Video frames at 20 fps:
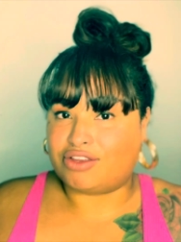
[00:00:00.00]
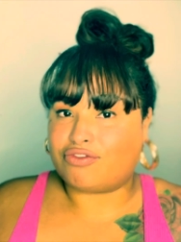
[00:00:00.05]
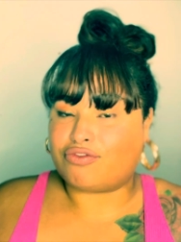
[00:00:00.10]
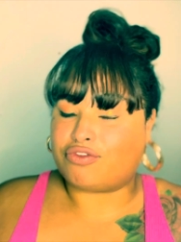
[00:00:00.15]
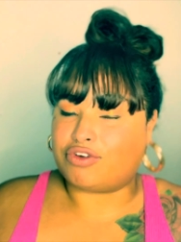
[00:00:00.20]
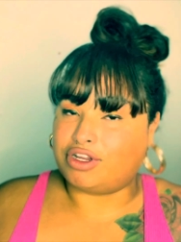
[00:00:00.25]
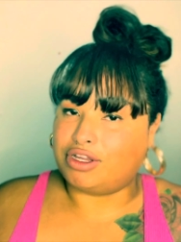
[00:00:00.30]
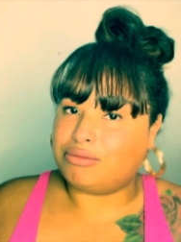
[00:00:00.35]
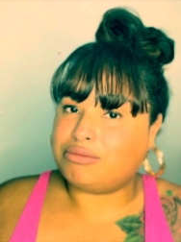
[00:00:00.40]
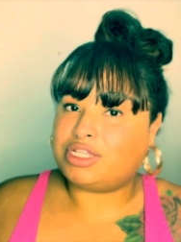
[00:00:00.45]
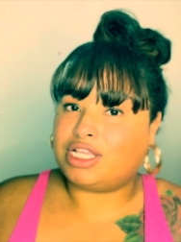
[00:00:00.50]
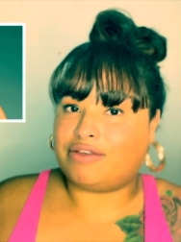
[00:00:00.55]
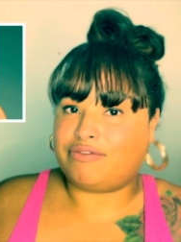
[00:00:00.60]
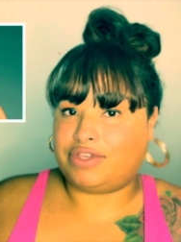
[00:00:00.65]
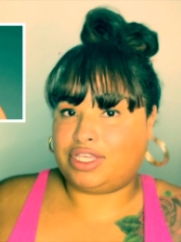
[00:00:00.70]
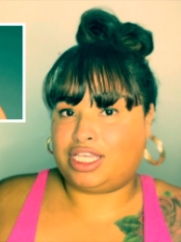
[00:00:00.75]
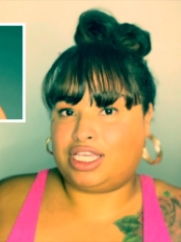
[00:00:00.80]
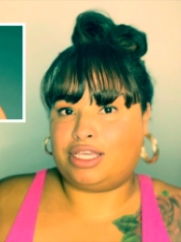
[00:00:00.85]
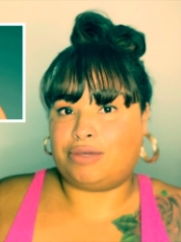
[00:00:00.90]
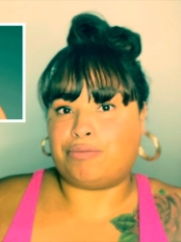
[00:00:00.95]
from Love &
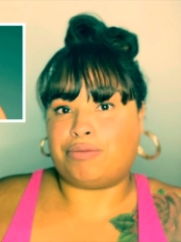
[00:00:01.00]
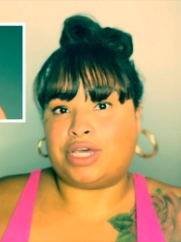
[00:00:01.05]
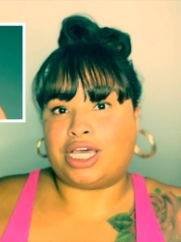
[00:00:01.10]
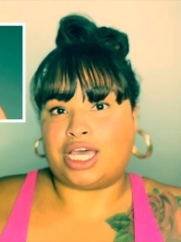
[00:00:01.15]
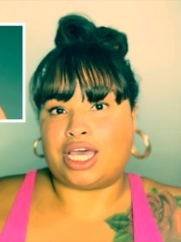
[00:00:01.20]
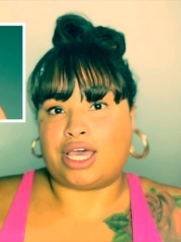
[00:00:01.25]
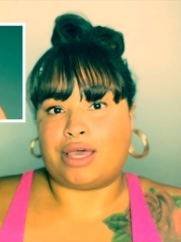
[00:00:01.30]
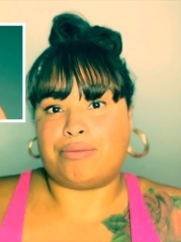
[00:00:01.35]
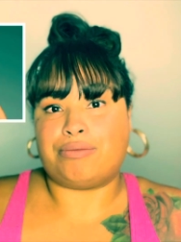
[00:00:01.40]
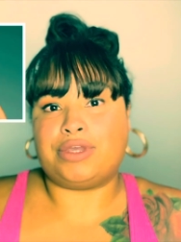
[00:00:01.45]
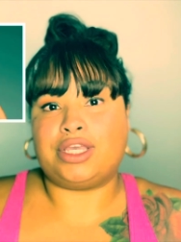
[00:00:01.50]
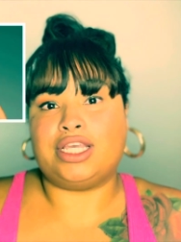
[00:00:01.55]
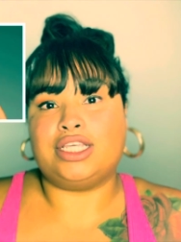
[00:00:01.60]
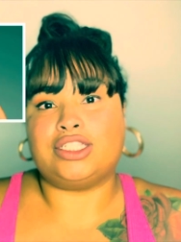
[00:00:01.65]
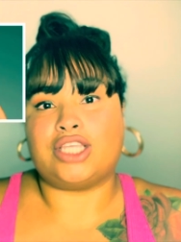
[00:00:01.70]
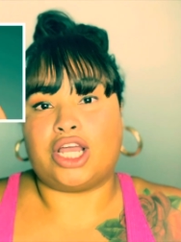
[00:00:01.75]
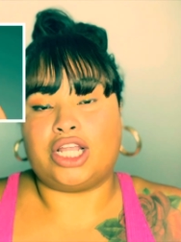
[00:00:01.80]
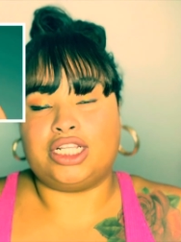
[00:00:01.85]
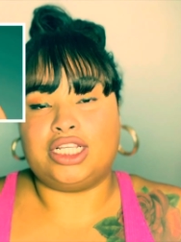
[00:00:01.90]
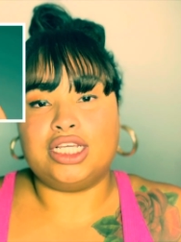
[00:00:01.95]
Hip Hop is
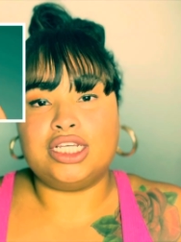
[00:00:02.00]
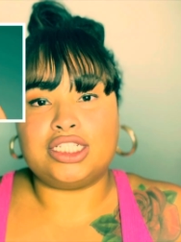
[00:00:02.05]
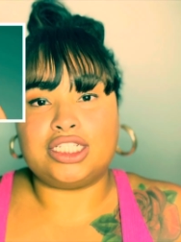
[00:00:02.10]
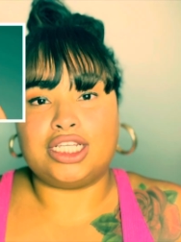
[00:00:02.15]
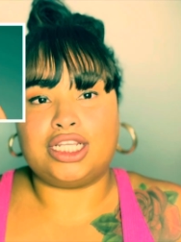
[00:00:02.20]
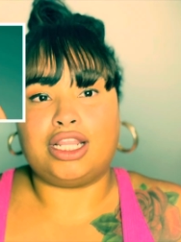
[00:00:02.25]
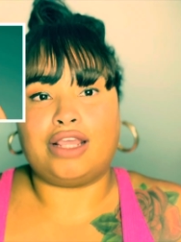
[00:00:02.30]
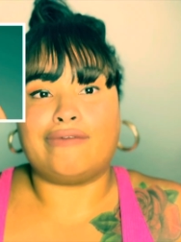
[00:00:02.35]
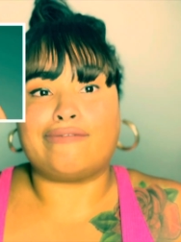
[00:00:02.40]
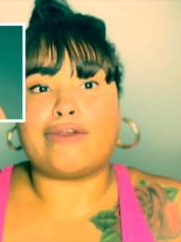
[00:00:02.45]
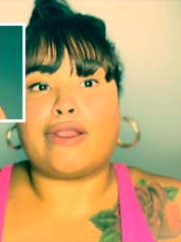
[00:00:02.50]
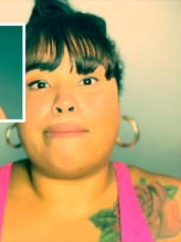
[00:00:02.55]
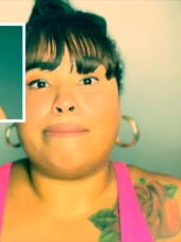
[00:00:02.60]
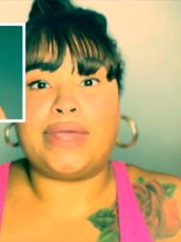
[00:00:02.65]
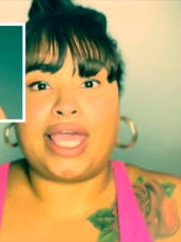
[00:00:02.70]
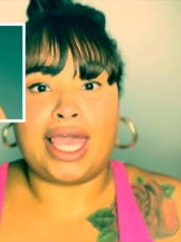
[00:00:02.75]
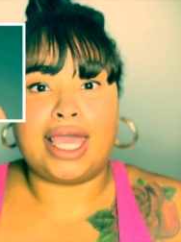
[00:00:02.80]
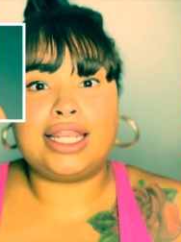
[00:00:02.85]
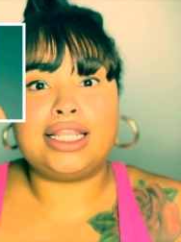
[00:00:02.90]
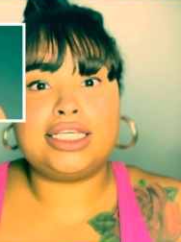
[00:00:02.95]
auditioning for
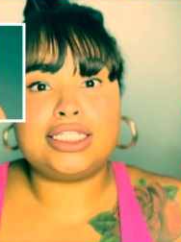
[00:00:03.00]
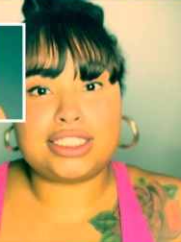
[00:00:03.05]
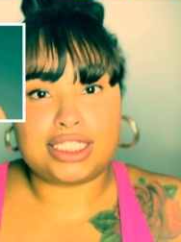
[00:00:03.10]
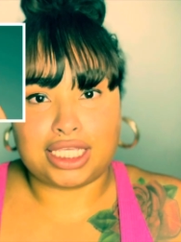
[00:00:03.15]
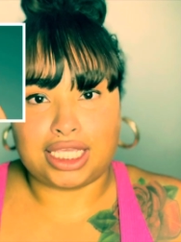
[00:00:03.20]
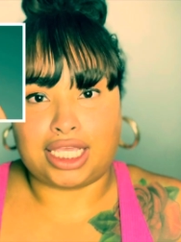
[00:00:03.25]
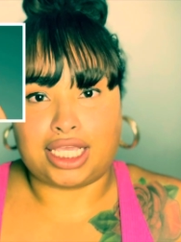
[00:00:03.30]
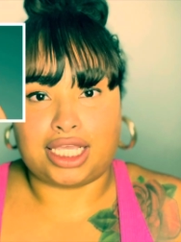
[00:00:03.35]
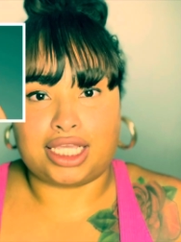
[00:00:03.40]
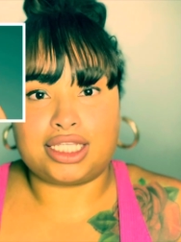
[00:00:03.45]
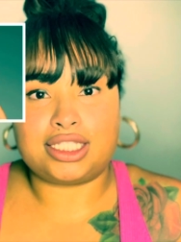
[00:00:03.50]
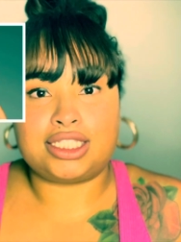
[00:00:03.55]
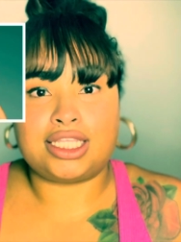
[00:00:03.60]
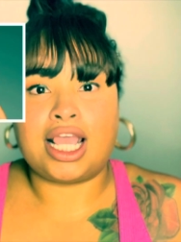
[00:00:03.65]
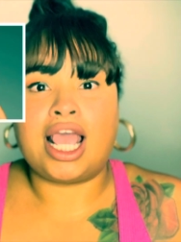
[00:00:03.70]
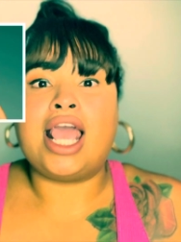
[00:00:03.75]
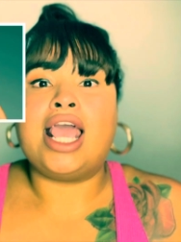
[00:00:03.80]
Baddies East,